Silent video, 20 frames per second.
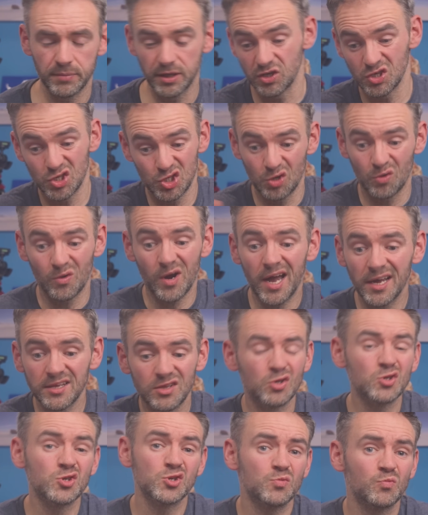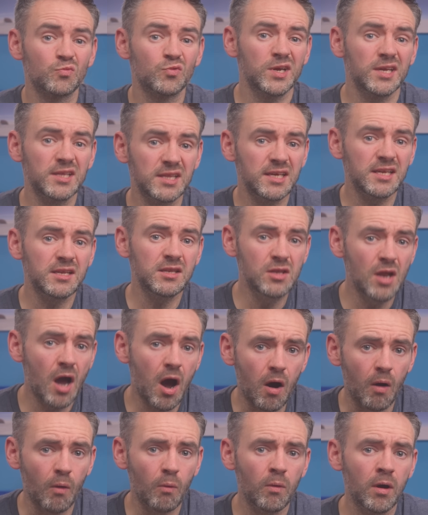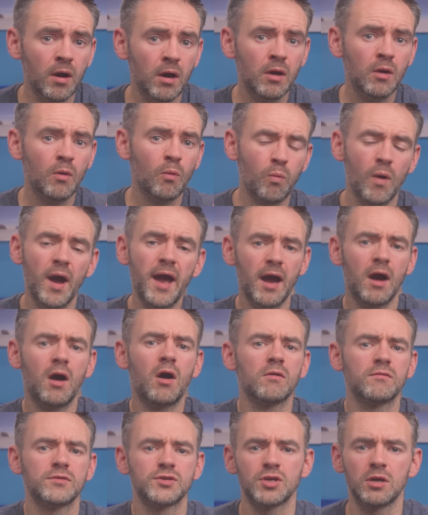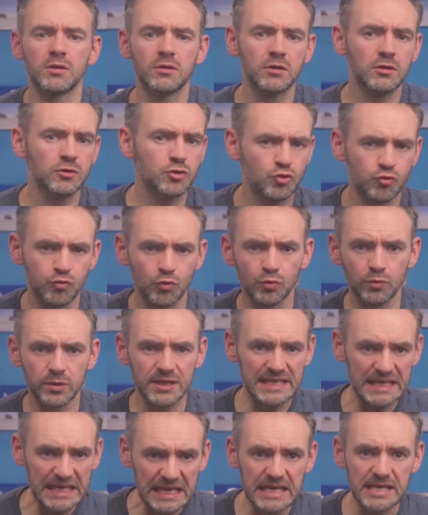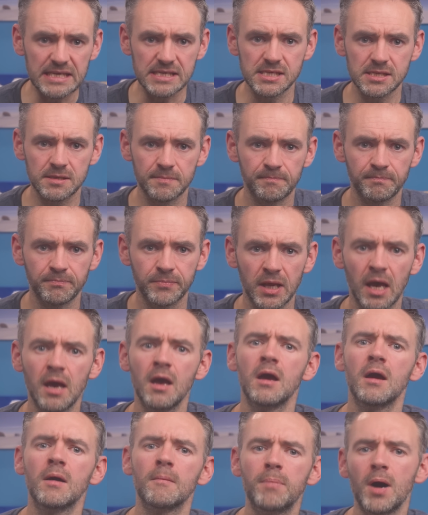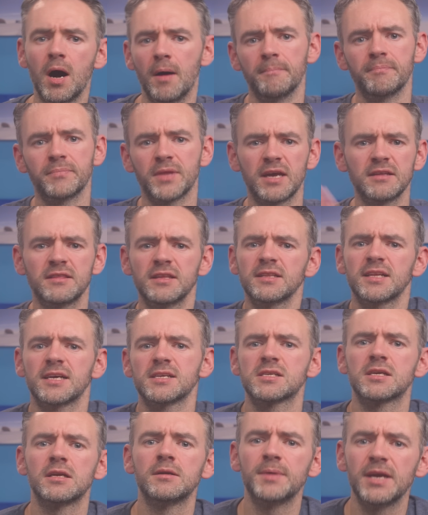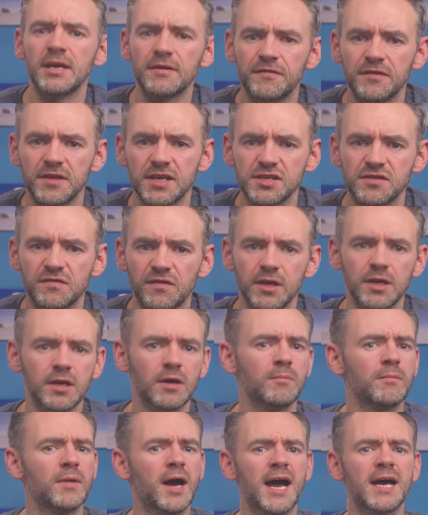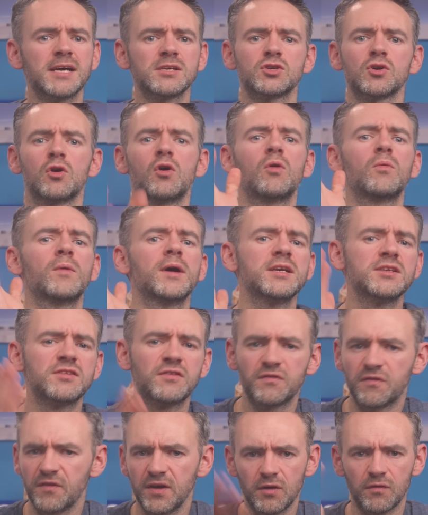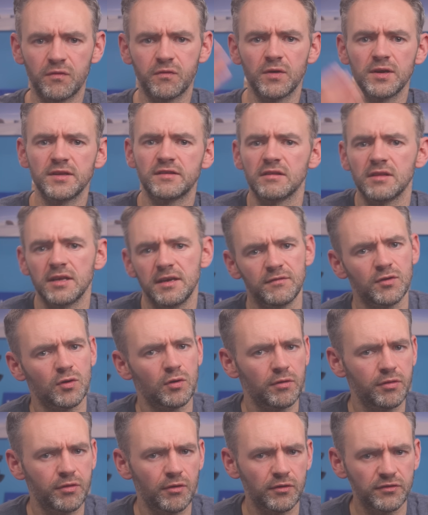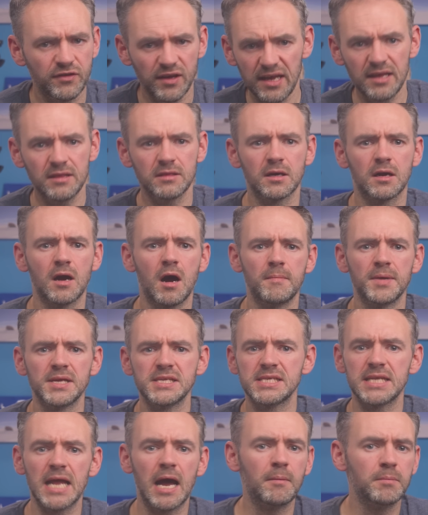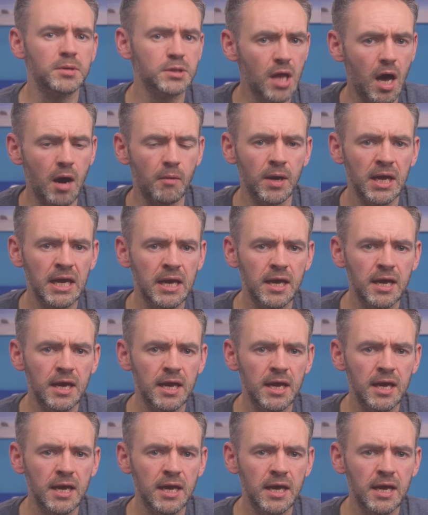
because your eye doesn't really know where horizontal truly is. But I think that's going to be it for this video. As always, feel free to leave your thoughts in the comments down below.